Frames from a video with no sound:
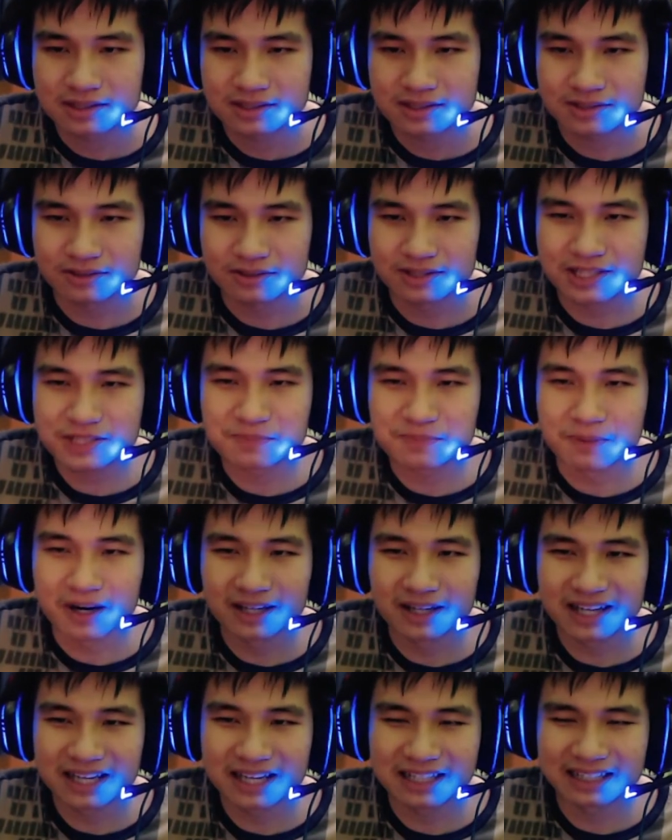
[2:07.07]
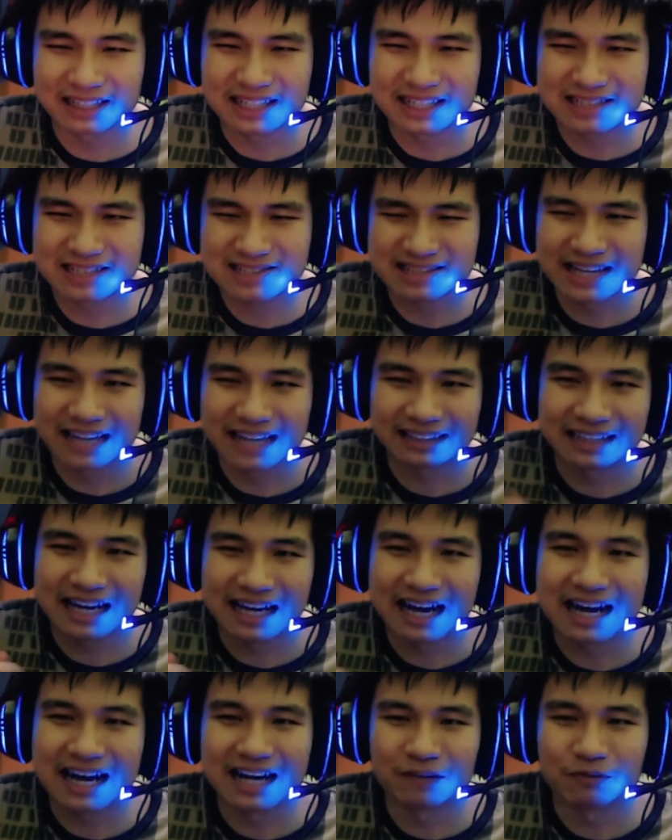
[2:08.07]
So there's Bonnet and there's that
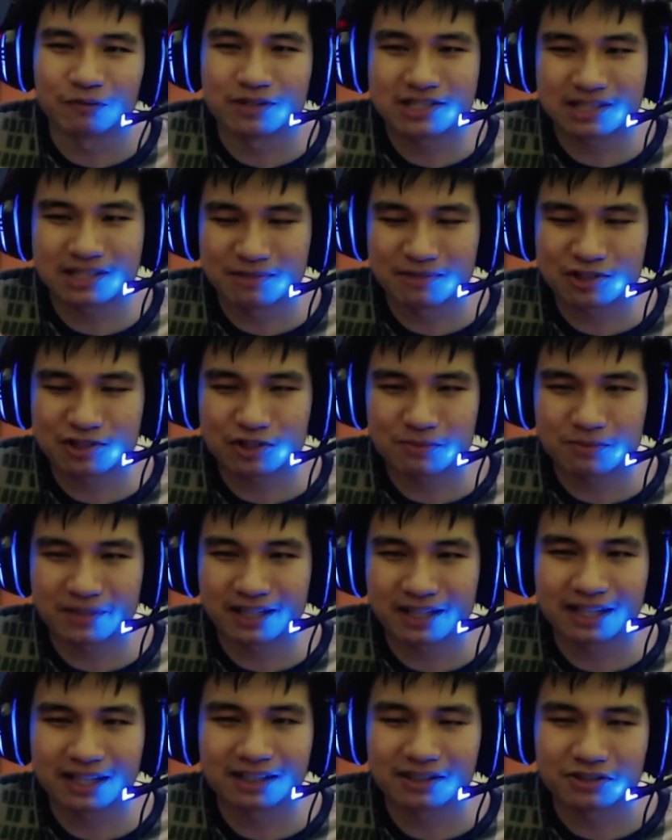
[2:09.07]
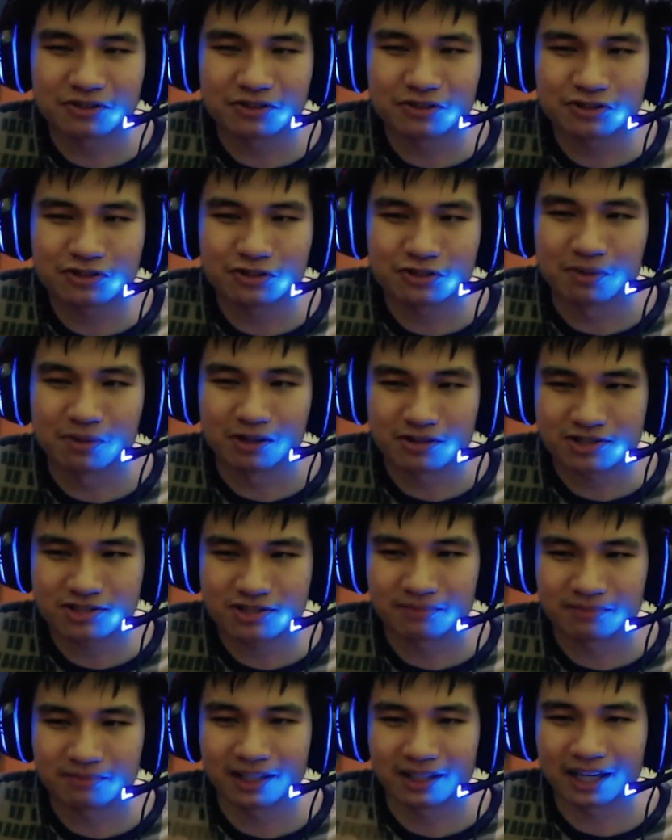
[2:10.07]
guy, which is, I'm assuming, another YouTuber or
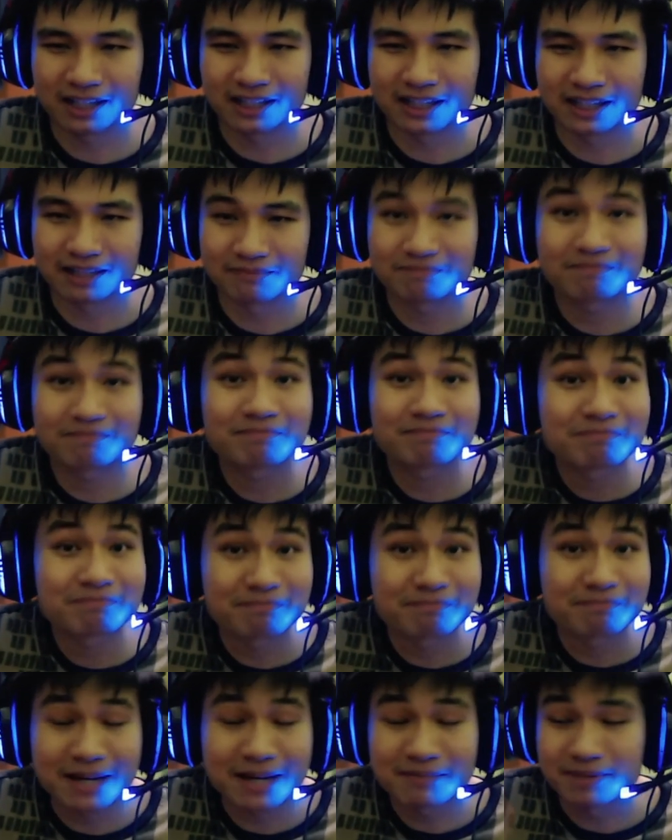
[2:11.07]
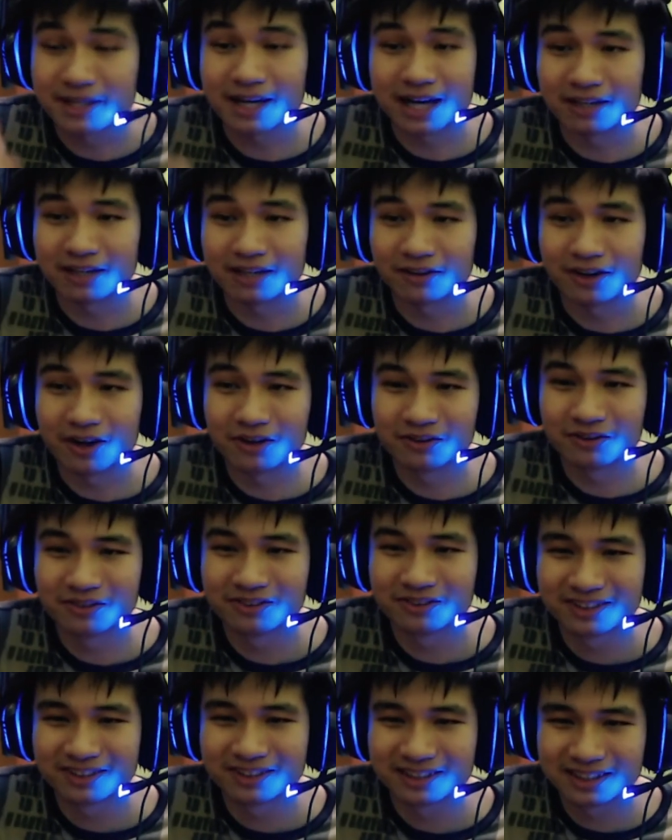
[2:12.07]
something like that. Maybe, I don't know.
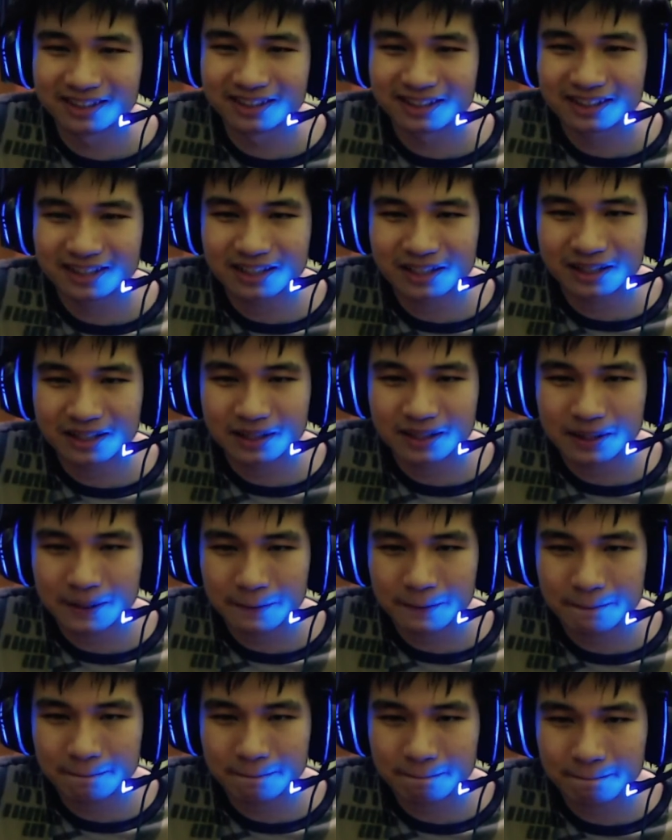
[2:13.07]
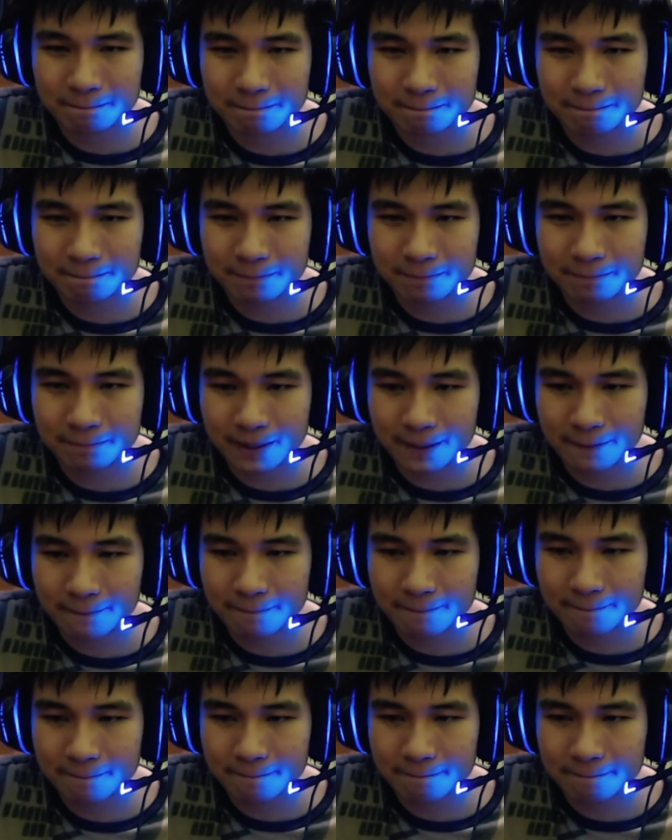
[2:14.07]
Okay,
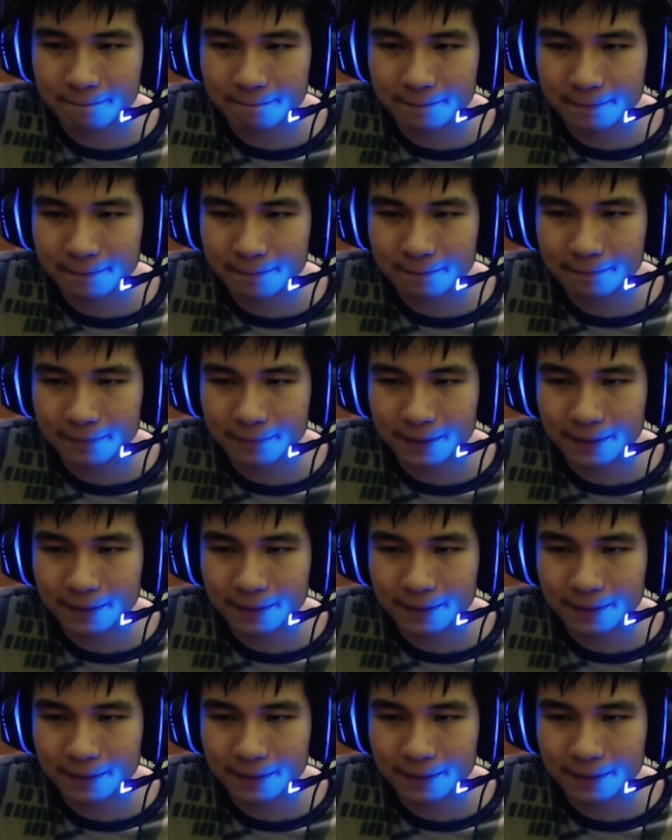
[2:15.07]
what's happened?